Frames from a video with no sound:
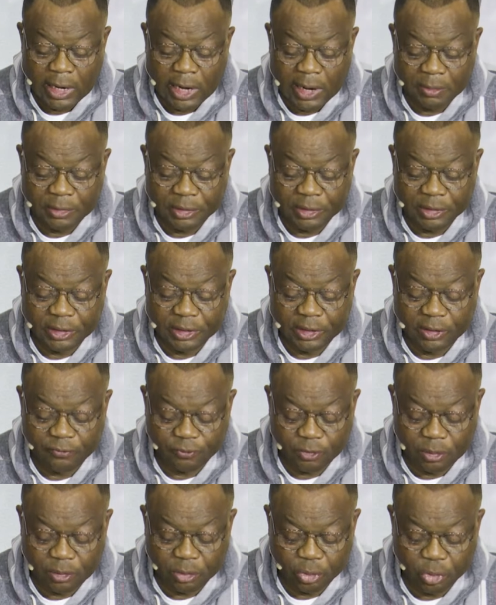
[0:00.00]
I'm reading
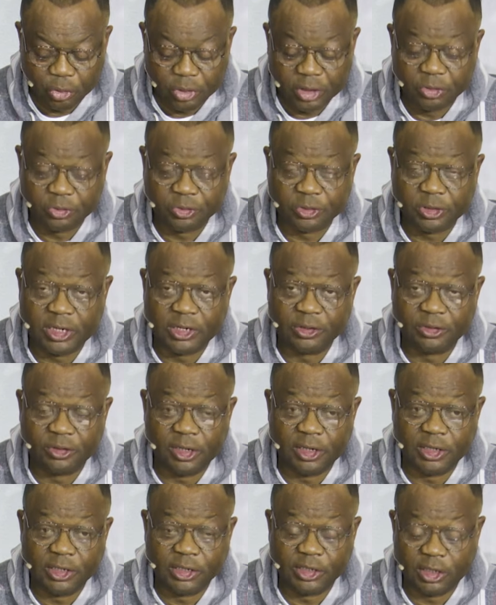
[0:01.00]
it from Good News
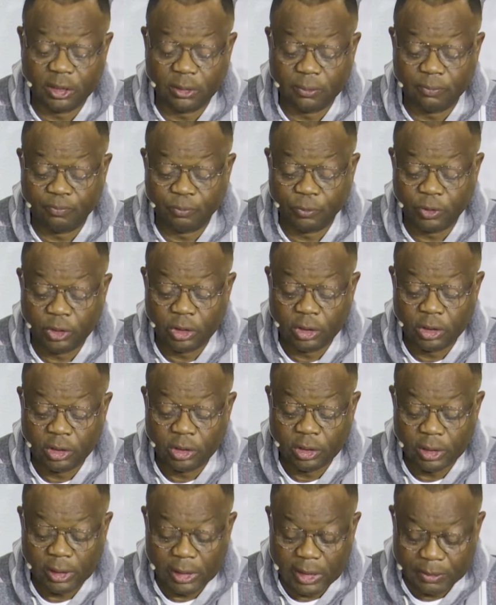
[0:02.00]
Translation.
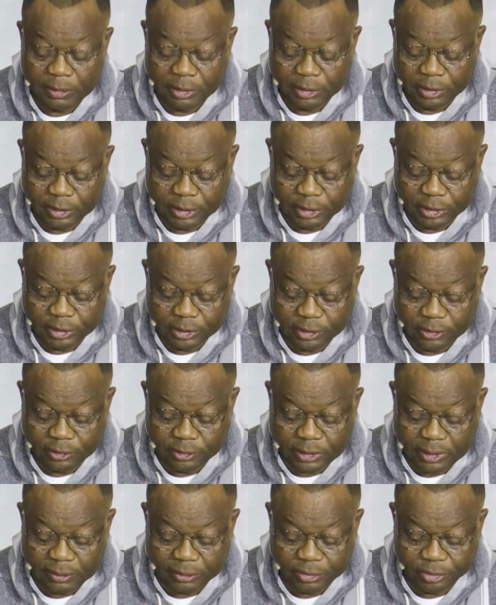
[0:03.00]

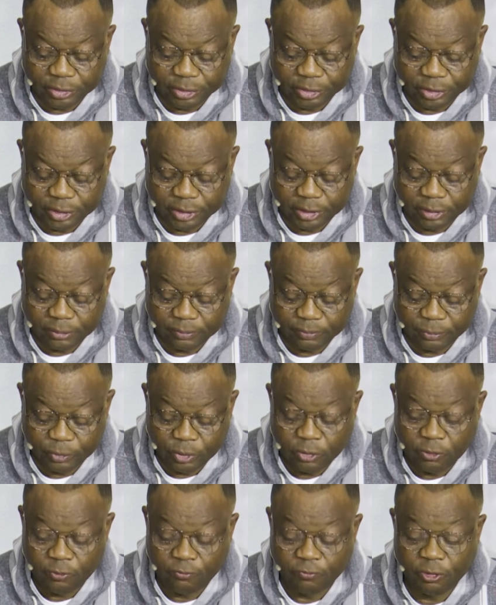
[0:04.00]
Lamentations chapter 3,
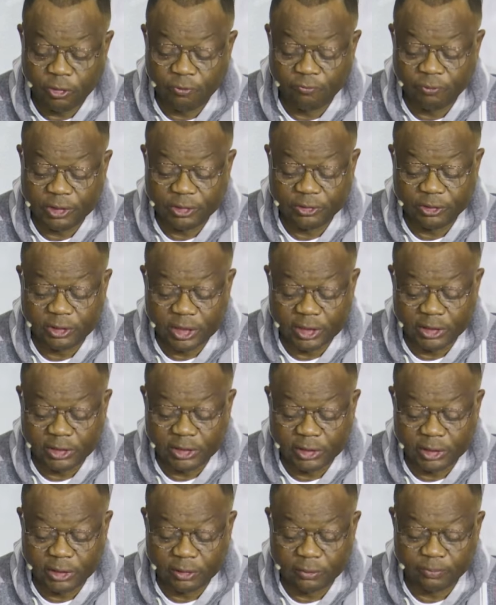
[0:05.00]
from verse
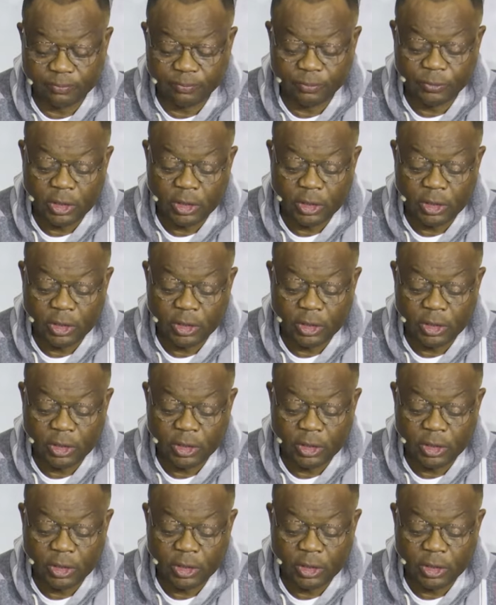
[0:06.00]
19.